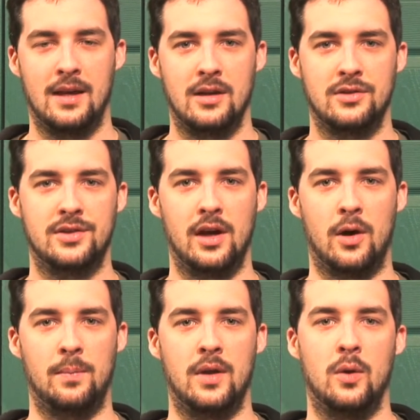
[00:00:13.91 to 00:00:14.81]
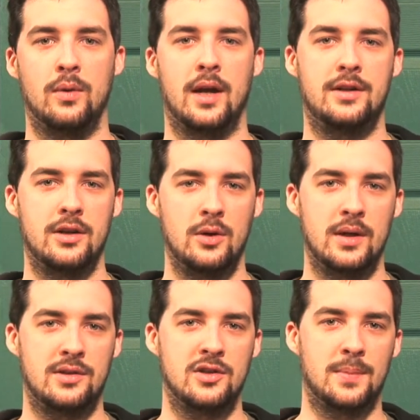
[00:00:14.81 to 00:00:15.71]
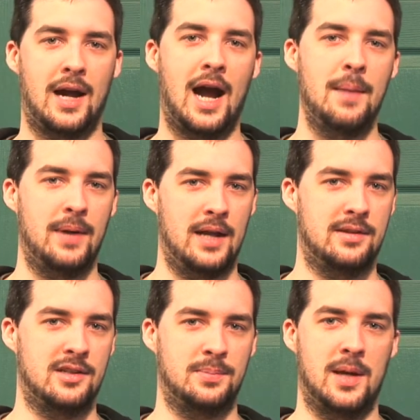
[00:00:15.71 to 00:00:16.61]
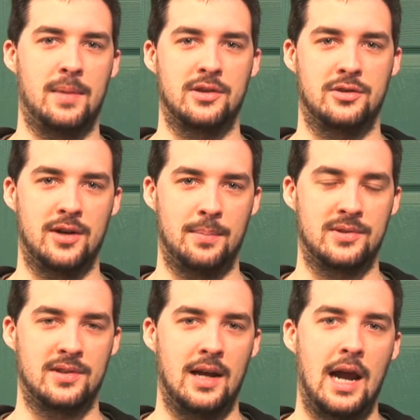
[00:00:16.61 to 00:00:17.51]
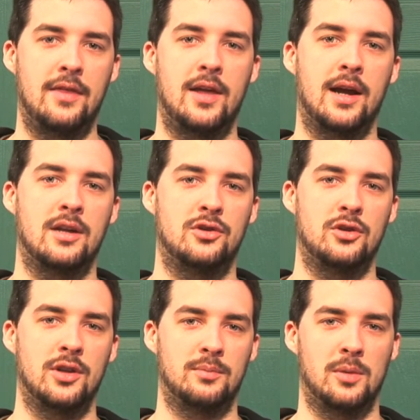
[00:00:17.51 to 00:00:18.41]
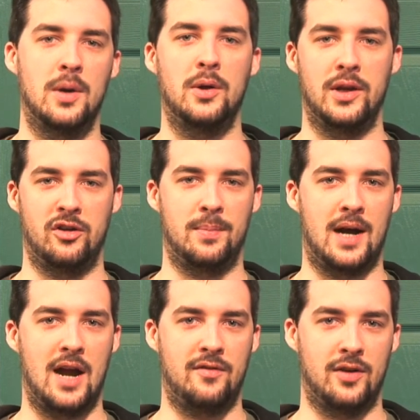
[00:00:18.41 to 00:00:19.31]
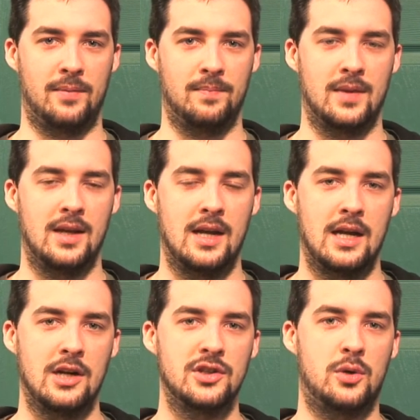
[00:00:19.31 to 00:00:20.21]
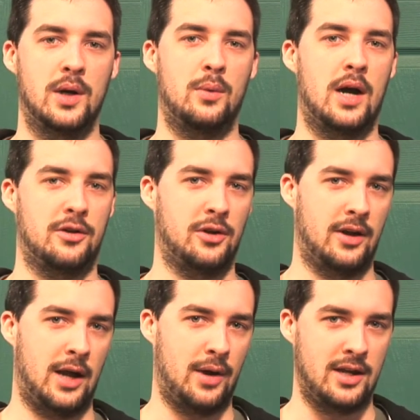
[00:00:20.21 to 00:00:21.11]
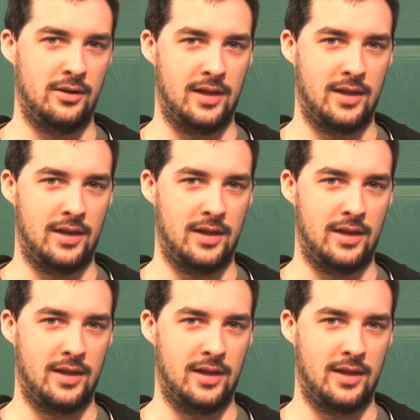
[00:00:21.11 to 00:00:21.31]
So, what I do is use my iPad to display my scripts, and then I control them remotely with my iPhone. Here's a quick walkthrough on how I do